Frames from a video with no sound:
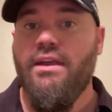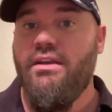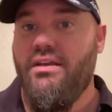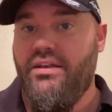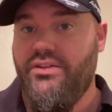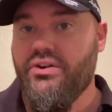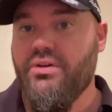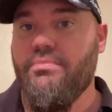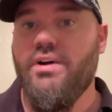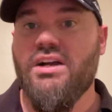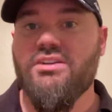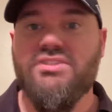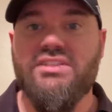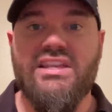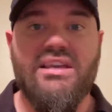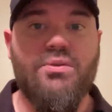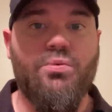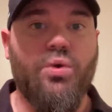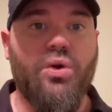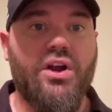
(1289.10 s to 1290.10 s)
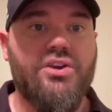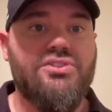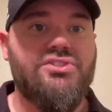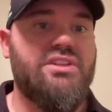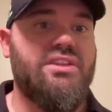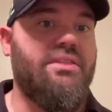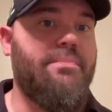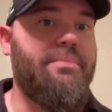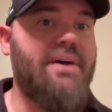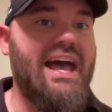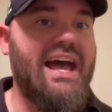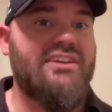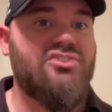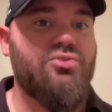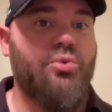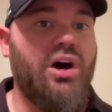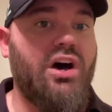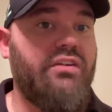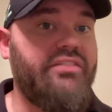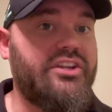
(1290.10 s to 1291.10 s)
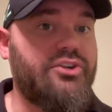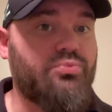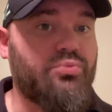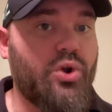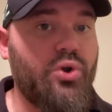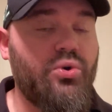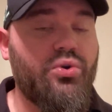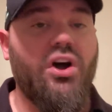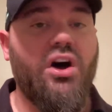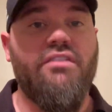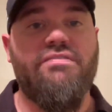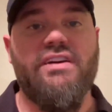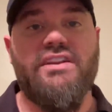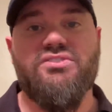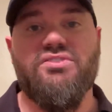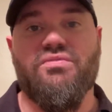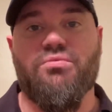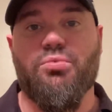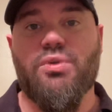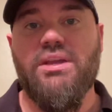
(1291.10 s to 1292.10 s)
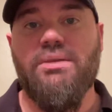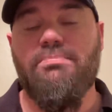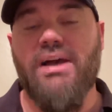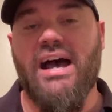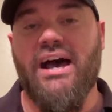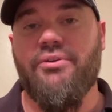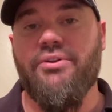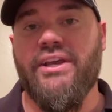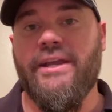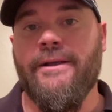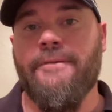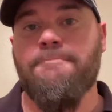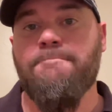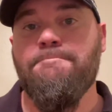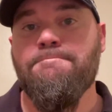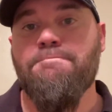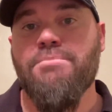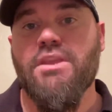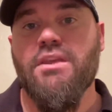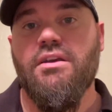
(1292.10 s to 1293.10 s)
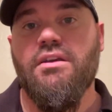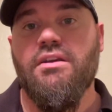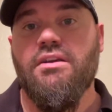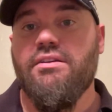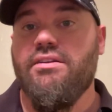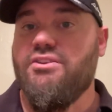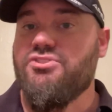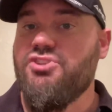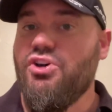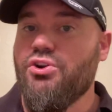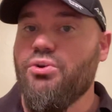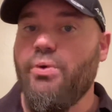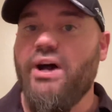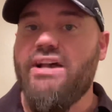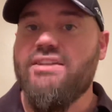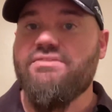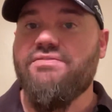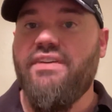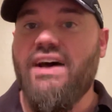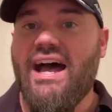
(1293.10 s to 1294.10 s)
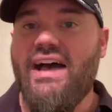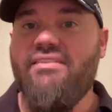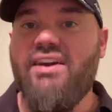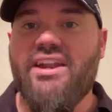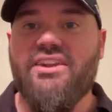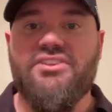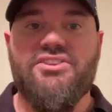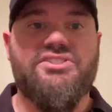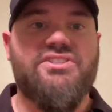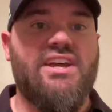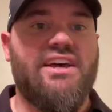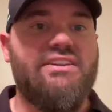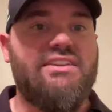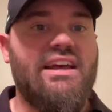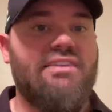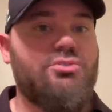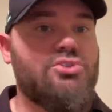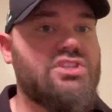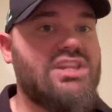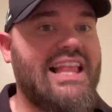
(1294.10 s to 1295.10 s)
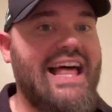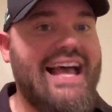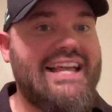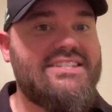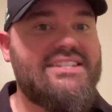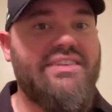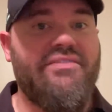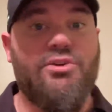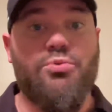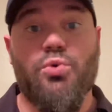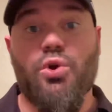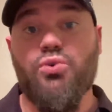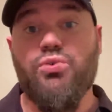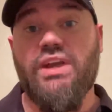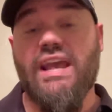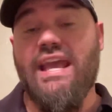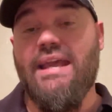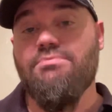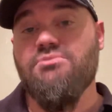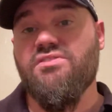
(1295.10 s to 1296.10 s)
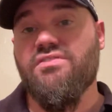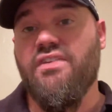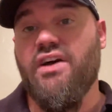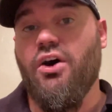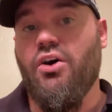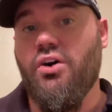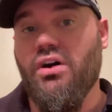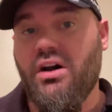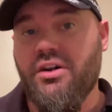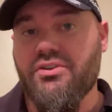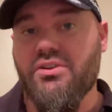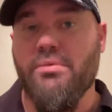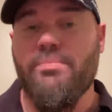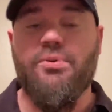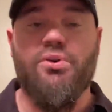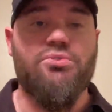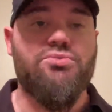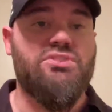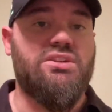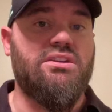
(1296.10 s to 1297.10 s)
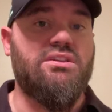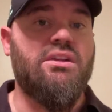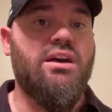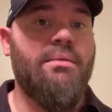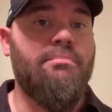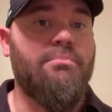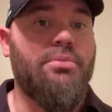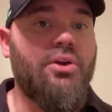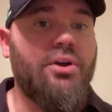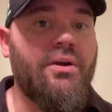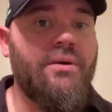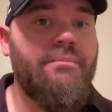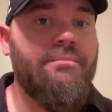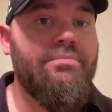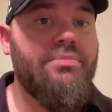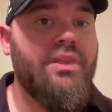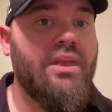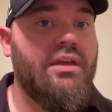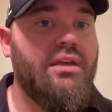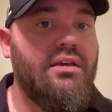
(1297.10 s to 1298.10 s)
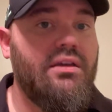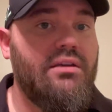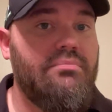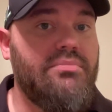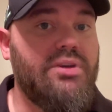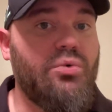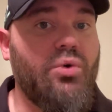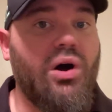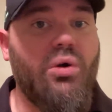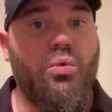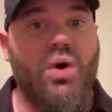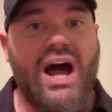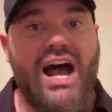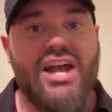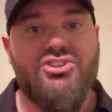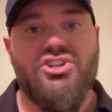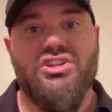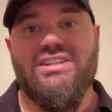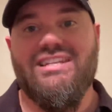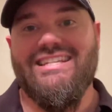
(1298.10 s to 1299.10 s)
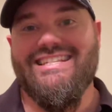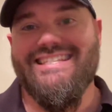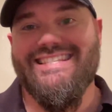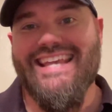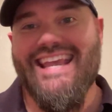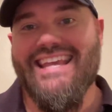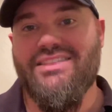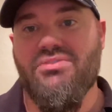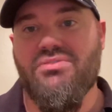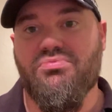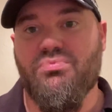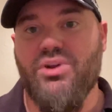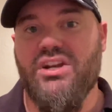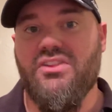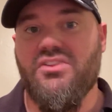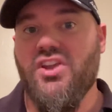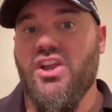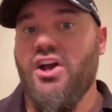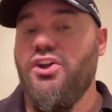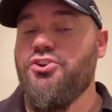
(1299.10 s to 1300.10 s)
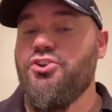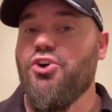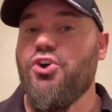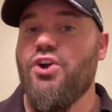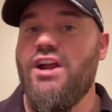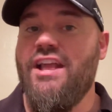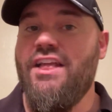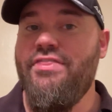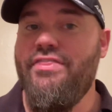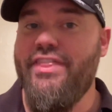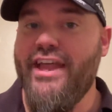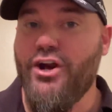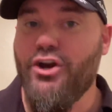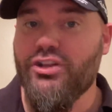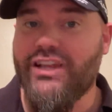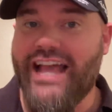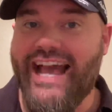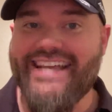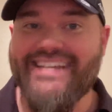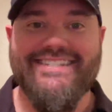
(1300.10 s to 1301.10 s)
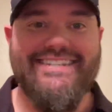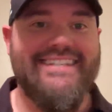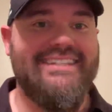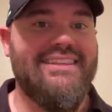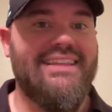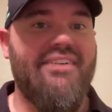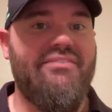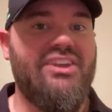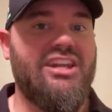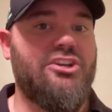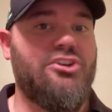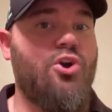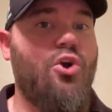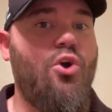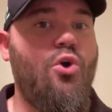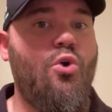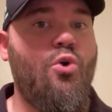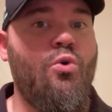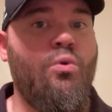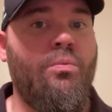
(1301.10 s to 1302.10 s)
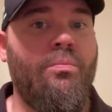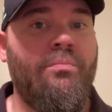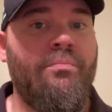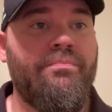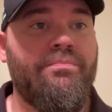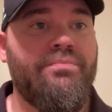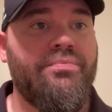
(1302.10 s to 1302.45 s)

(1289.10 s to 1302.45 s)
they're amongst the worst in the Pac-12 in road offensive rebounding. Now, total-wise, five out of the Sun Devils' last seven road games fell under the posted number. Meanwhile, Washington's 8-3 to the under in their last 11 at home.